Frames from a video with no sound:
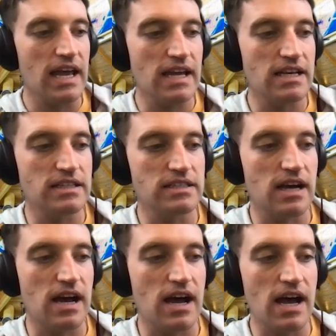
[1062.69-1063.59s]
It
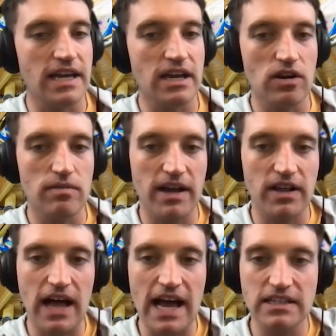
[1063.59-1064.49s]
is uh, here in
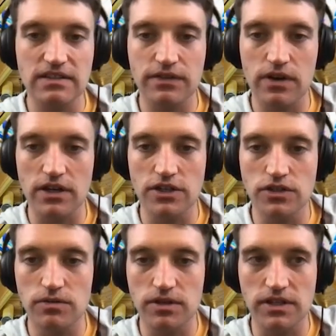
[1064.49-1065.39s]
my glass. If you're on
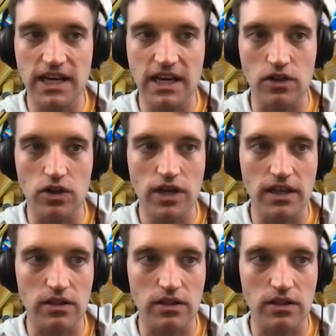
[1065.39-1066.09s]
YouTube, you can take a look.